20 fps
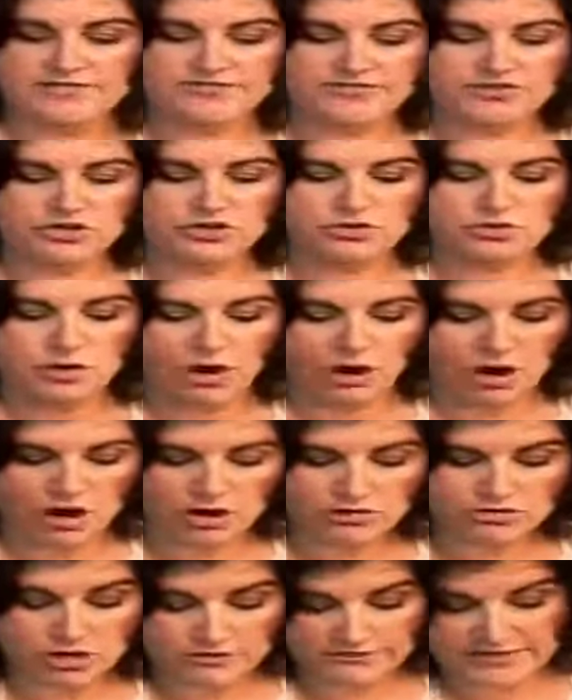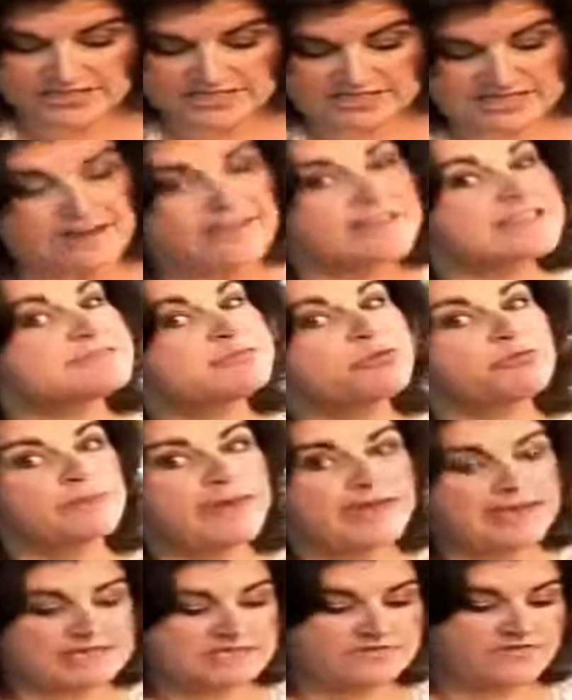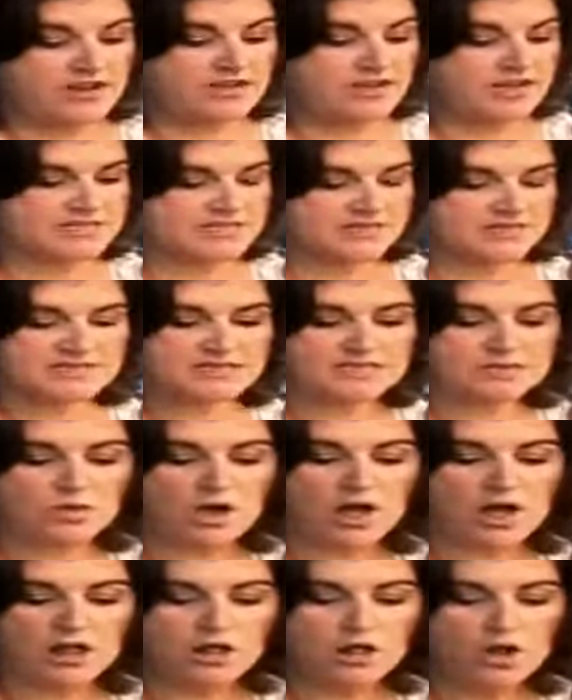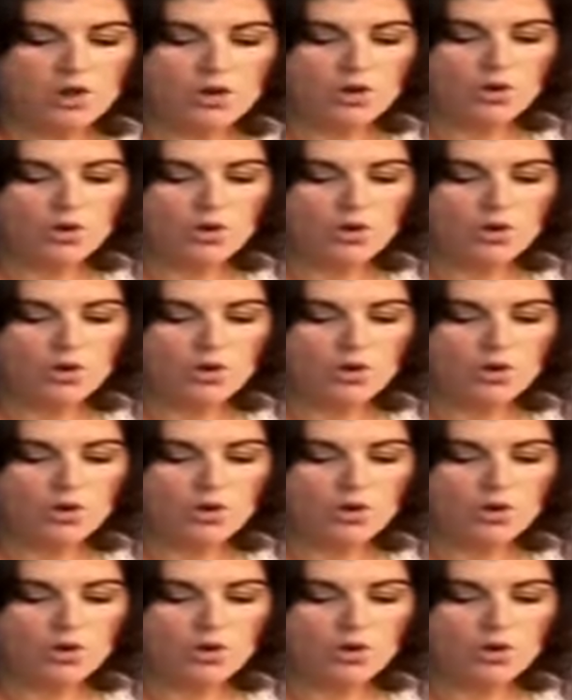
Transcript: if you are not vegetarian, smoked bacon is very nice in this as well.